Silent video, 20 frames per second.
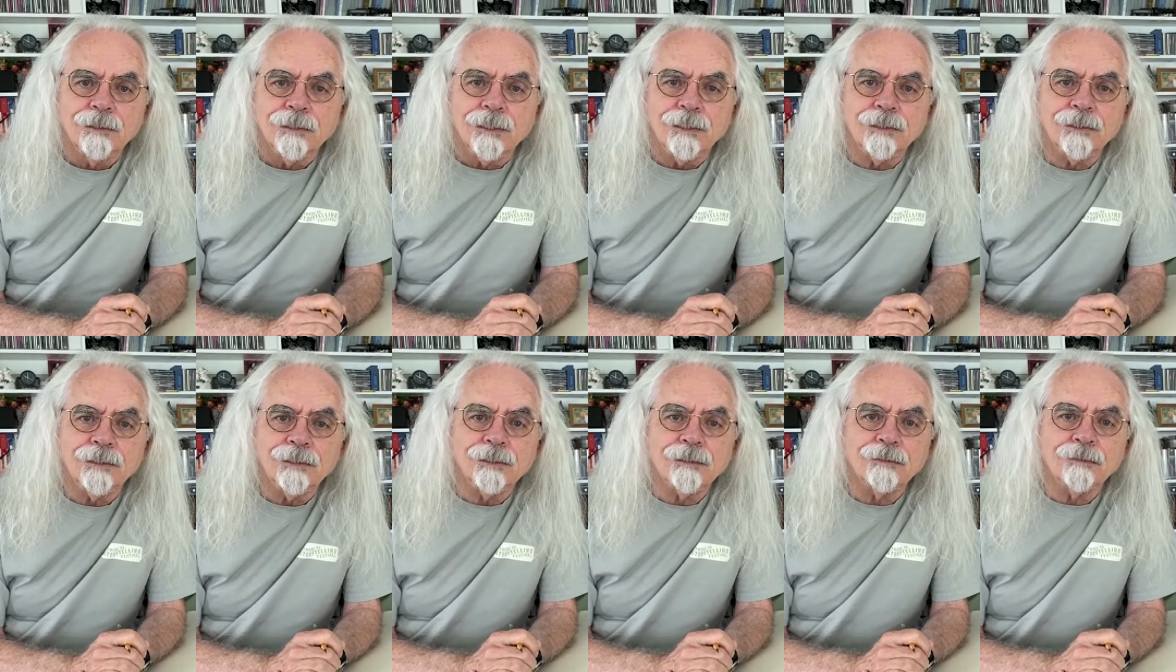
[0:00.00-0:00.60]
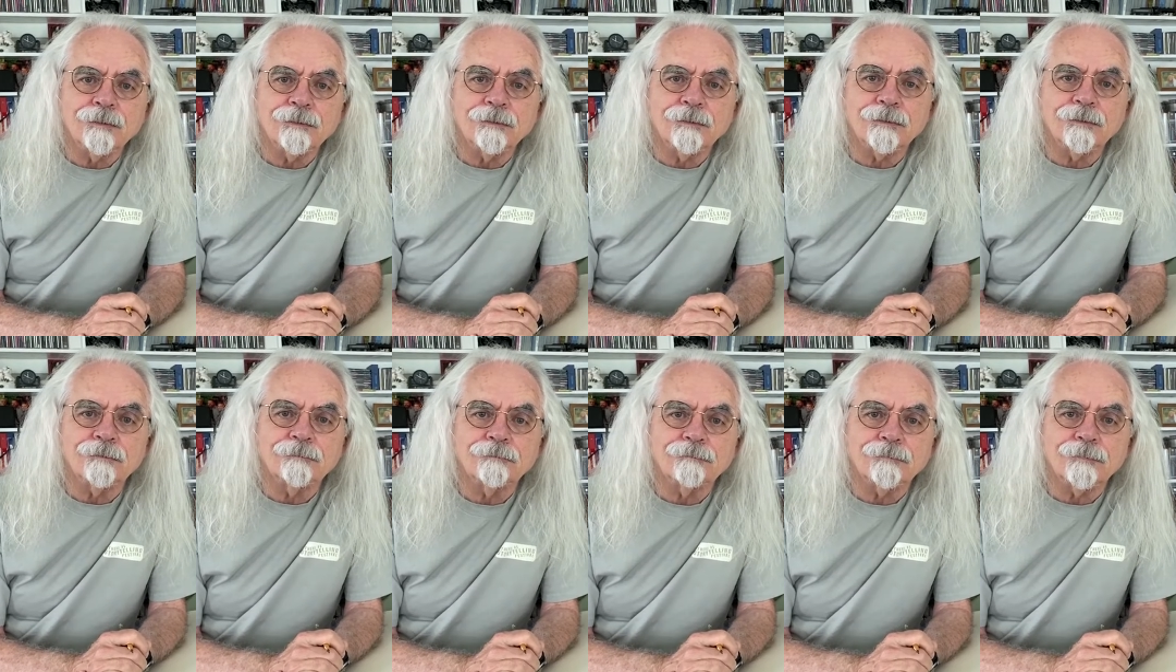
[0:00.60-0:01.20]
And then
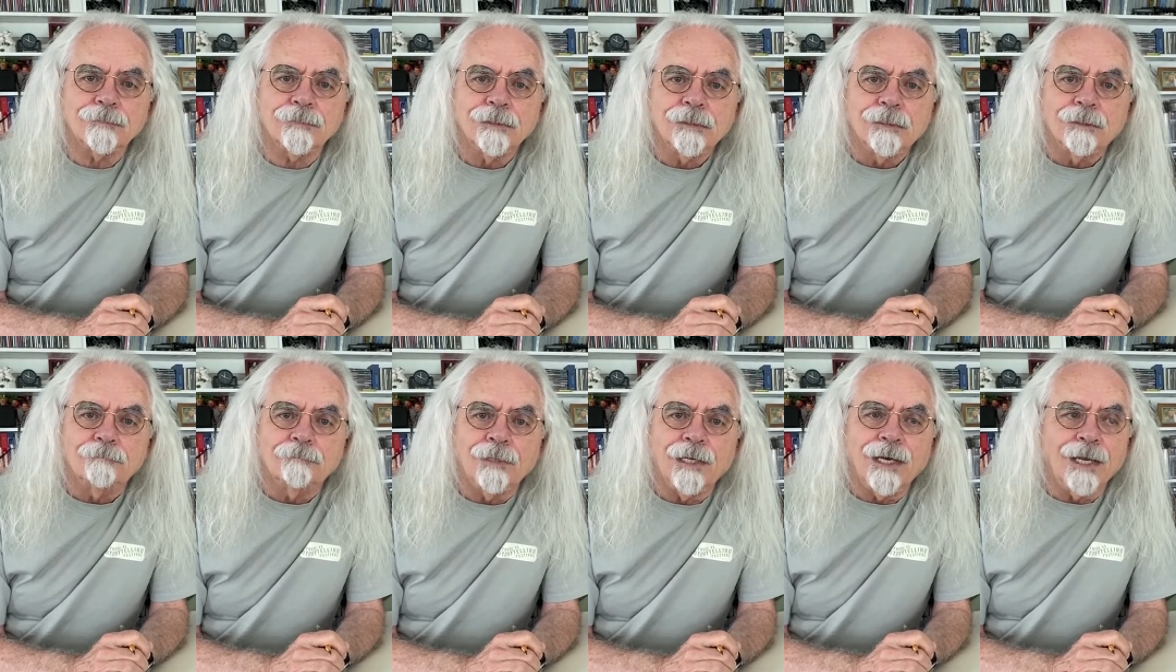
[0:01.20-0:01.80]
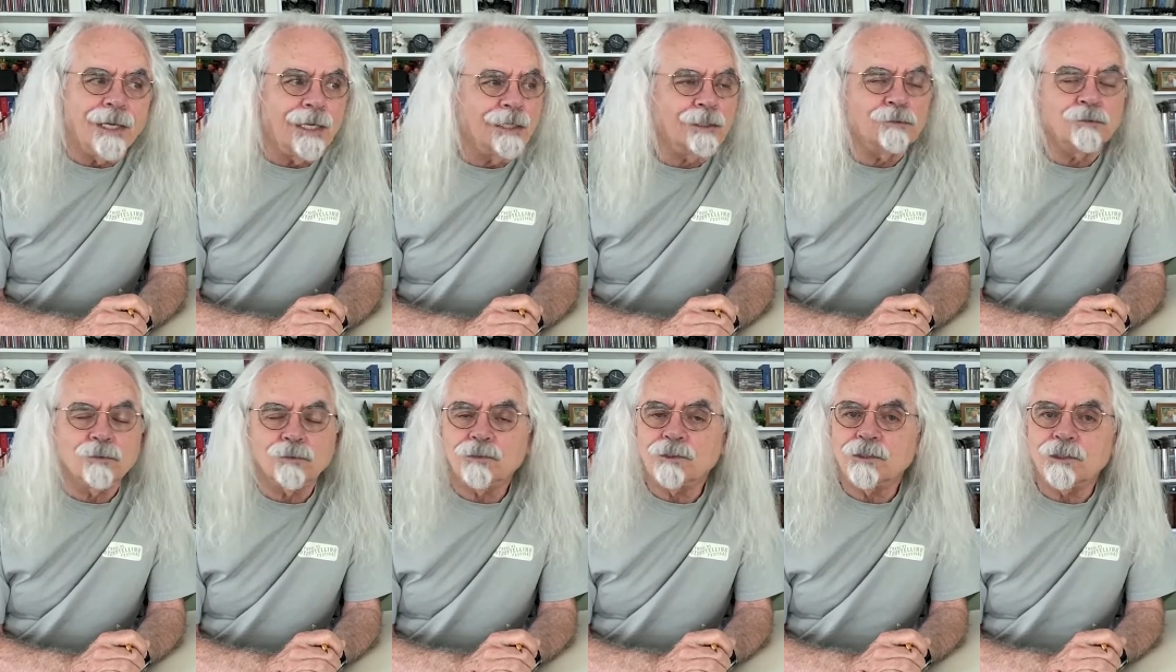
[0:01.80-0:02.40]
uh, my
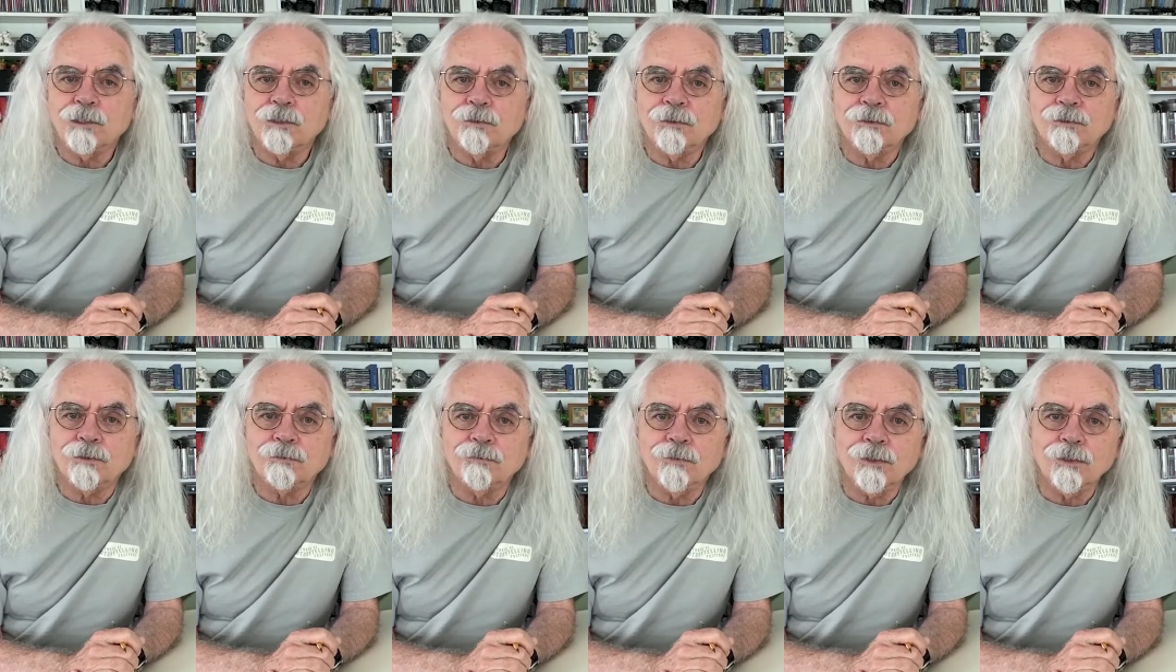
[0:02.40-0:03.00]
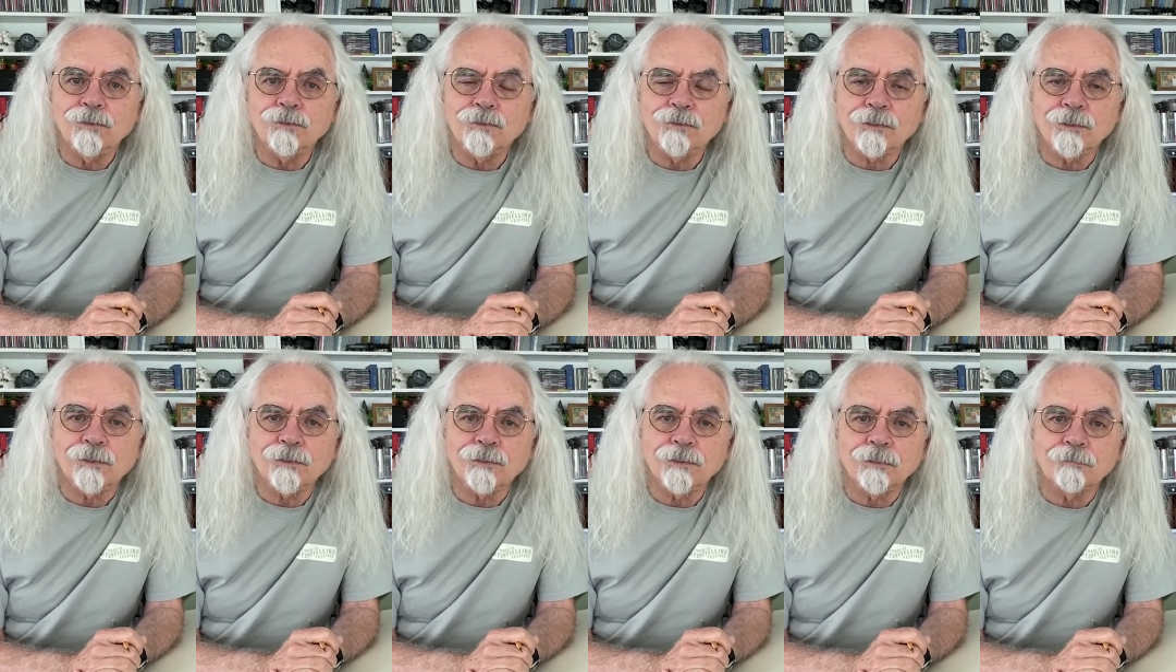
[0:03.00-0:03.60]
annual show at the Rose
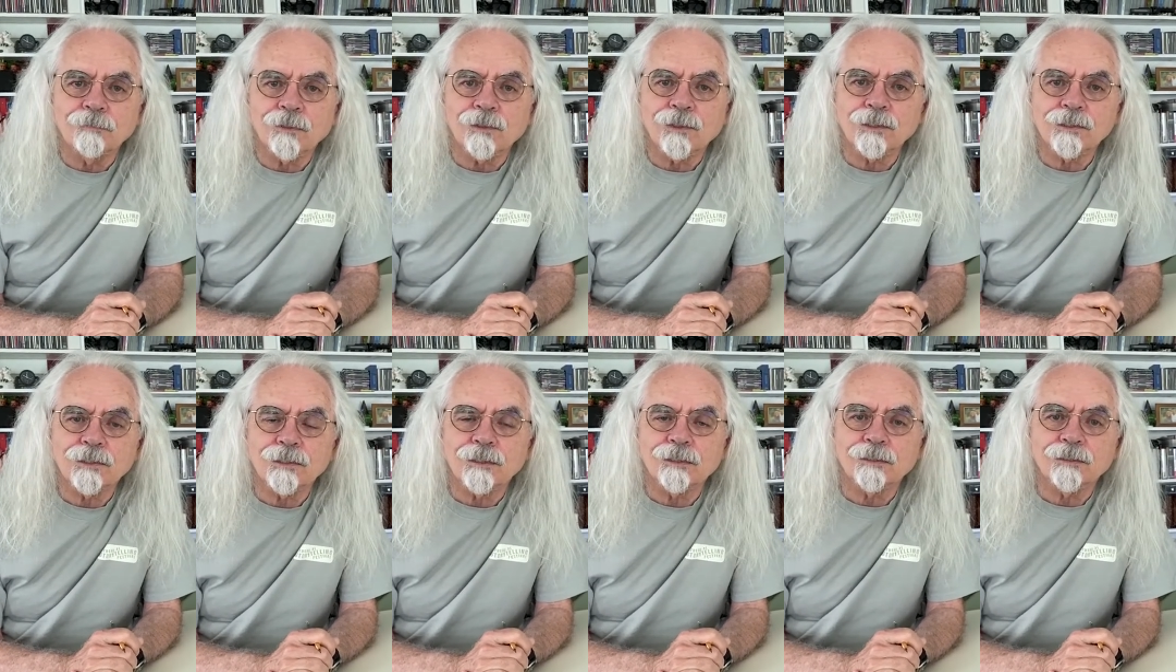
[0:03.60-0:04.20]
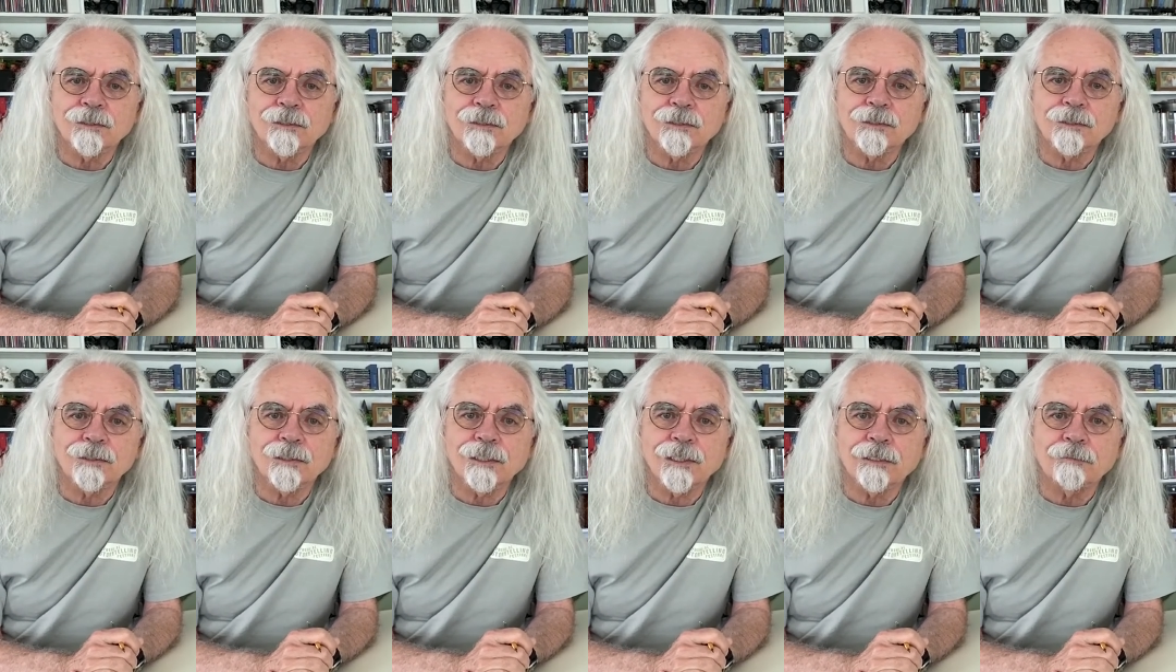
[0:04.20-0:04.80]
Center in Morristown,
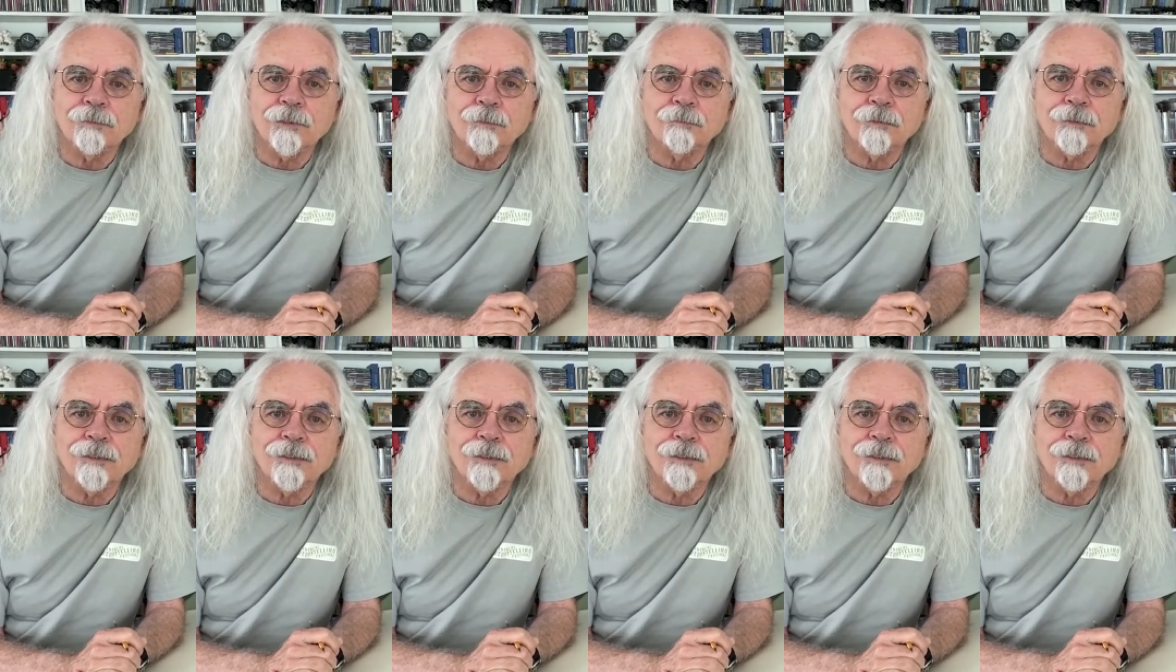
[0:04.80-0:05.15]
Tennessee, came up,